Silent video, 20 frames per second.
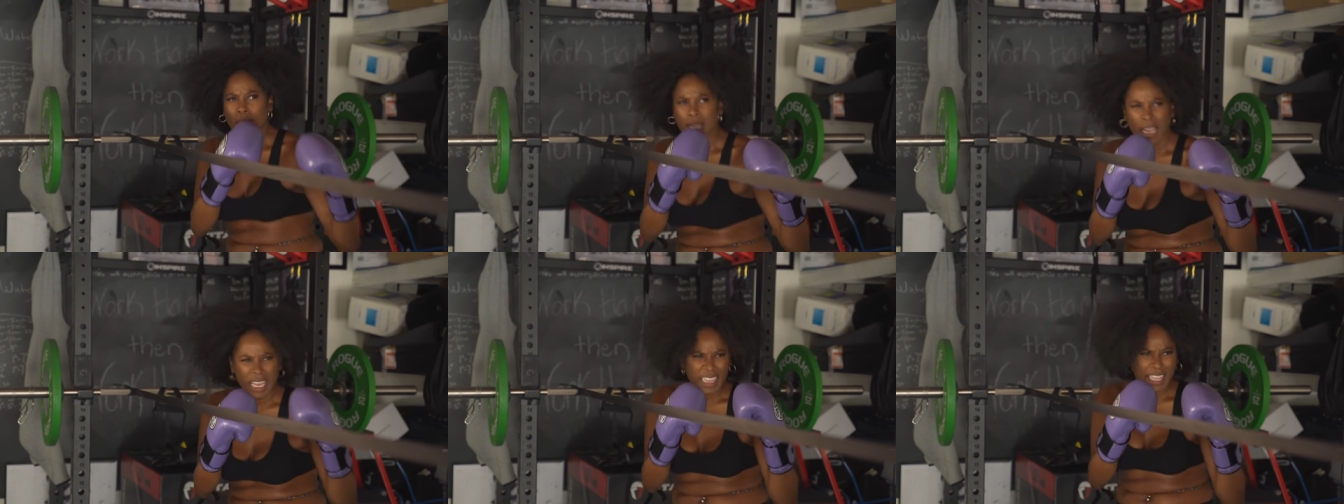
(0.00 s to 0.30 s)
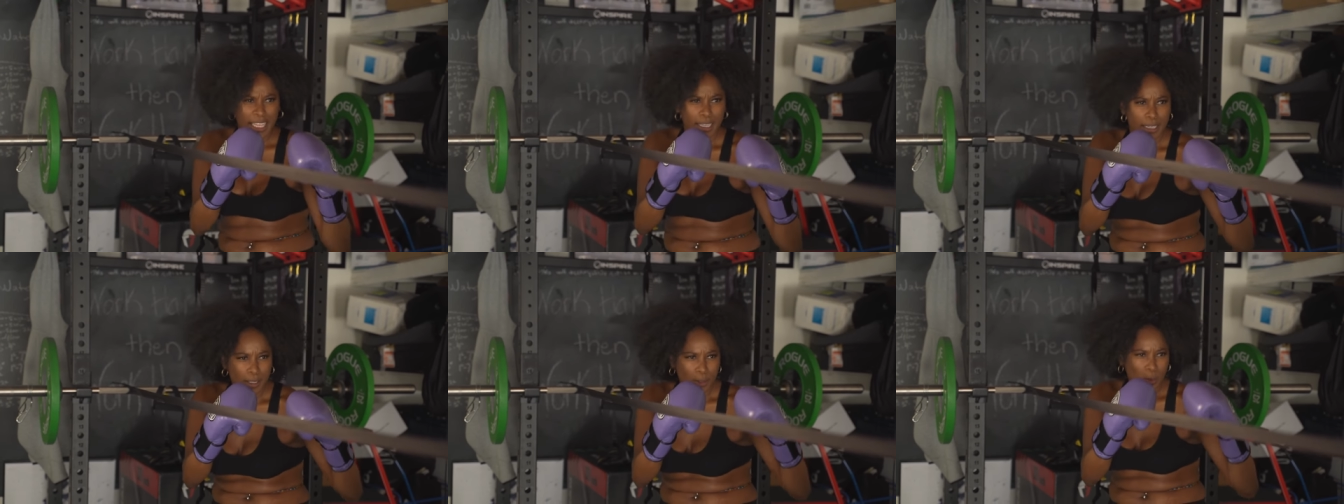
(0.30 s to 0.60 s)
Like
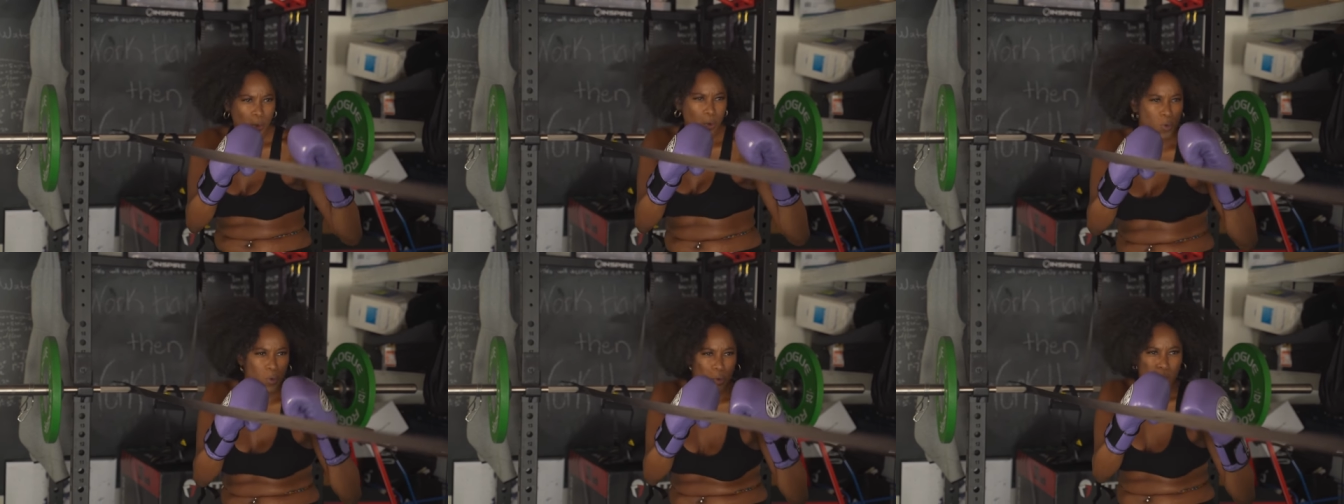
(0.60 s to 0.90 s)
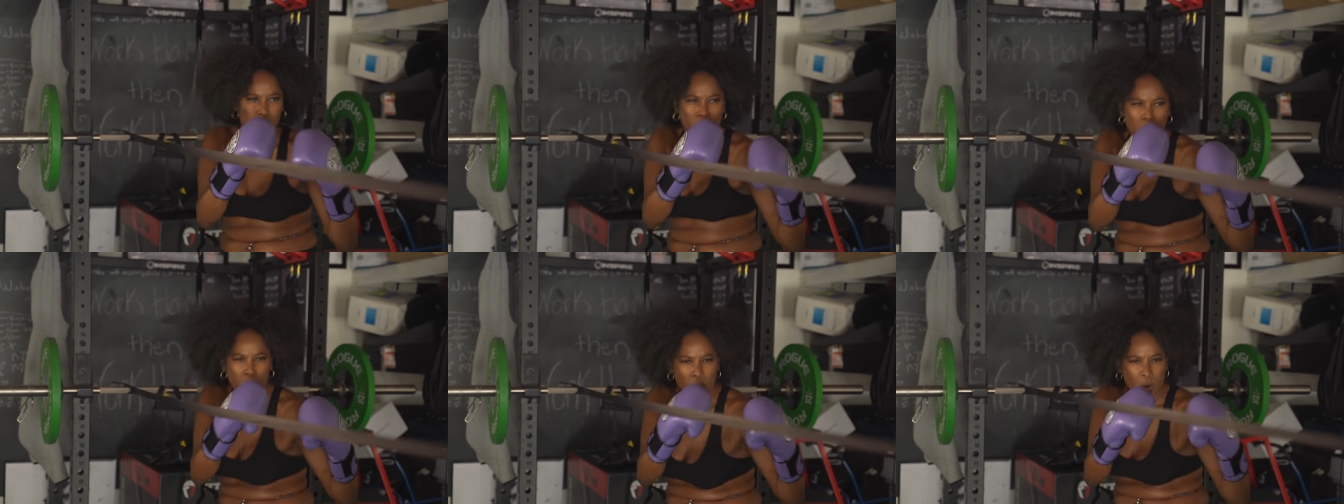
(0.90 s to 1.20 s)
this. Ooh.
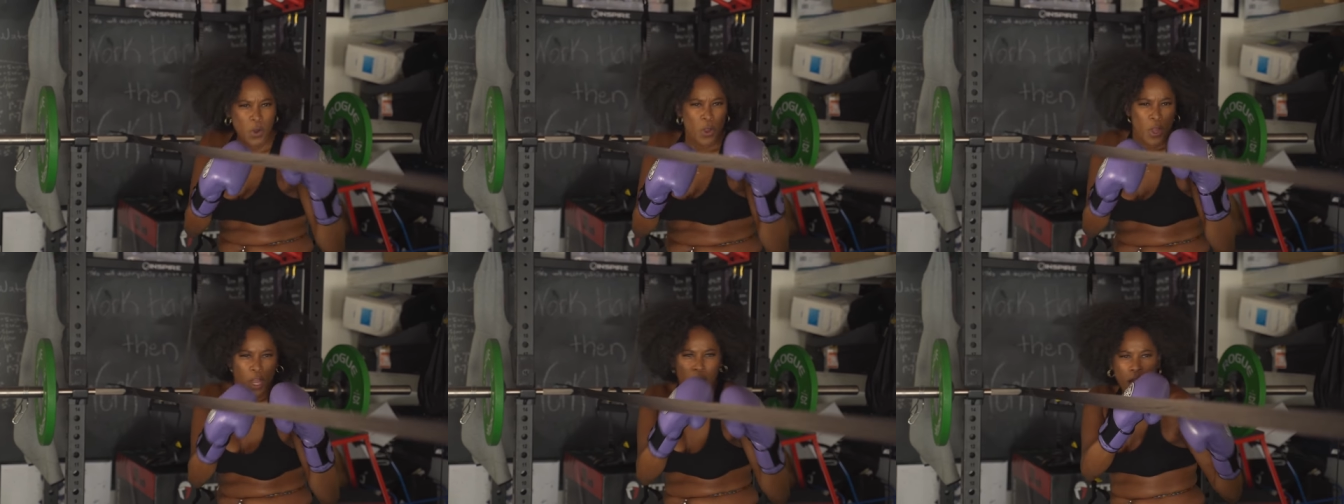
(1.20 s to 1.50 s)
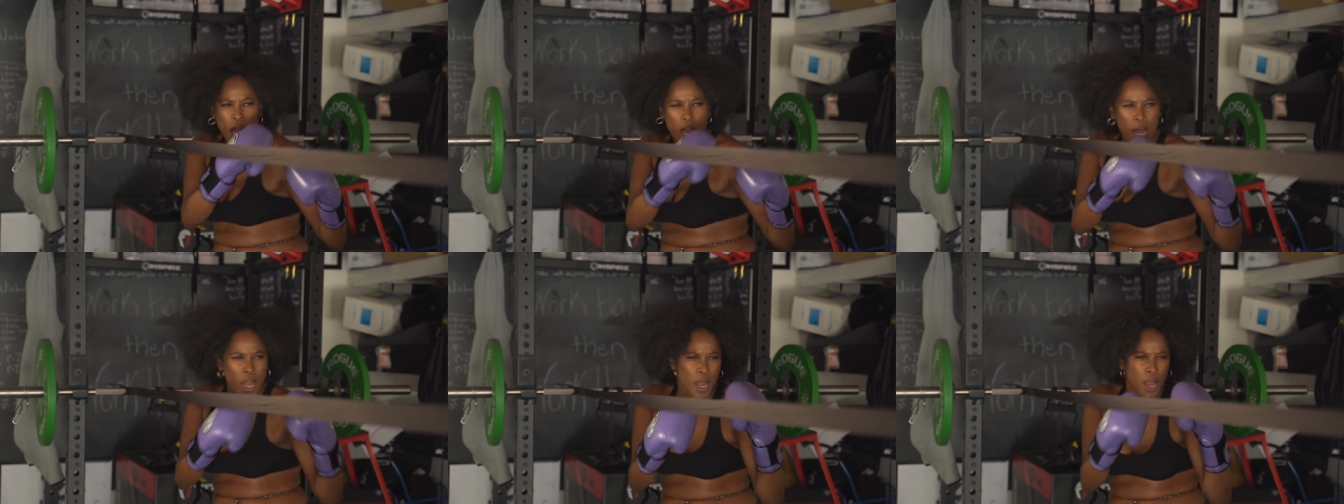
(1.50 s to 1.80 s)
Yeah.
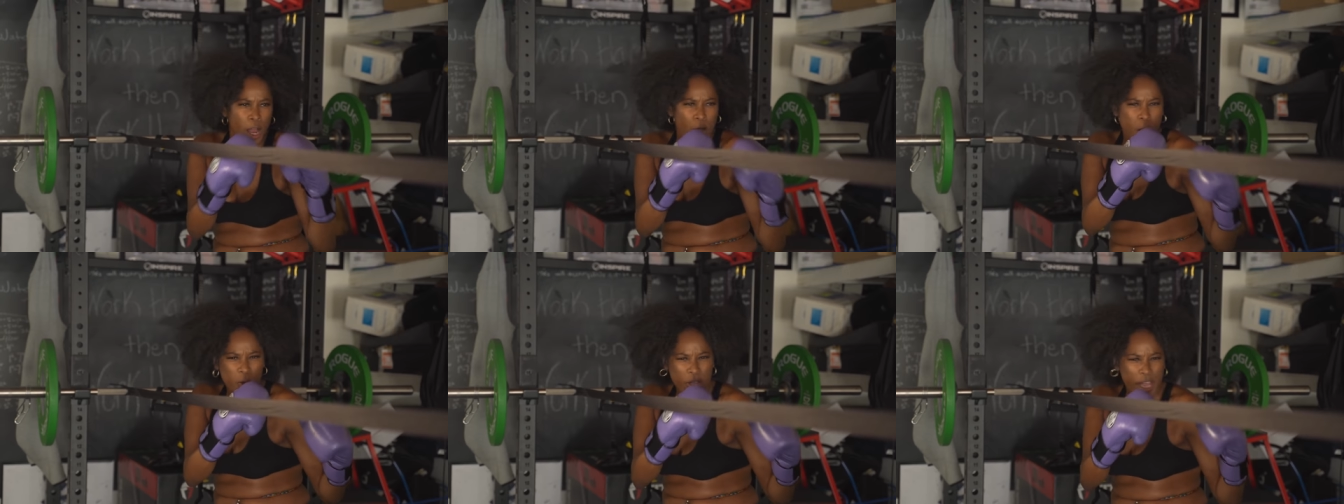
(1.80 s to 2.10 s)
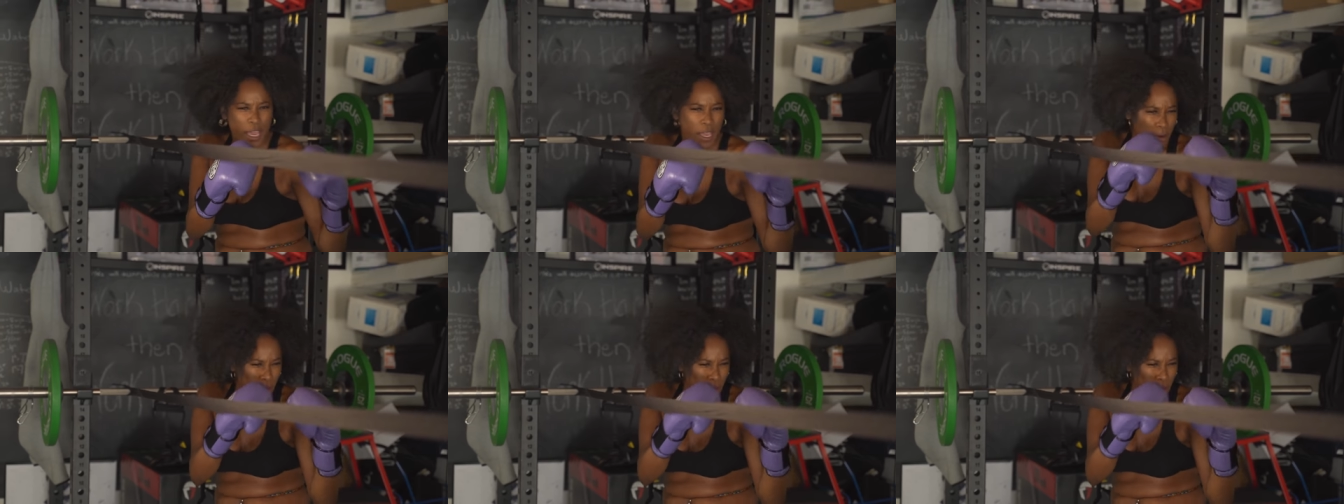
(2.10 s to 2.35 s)
Serious. Okay.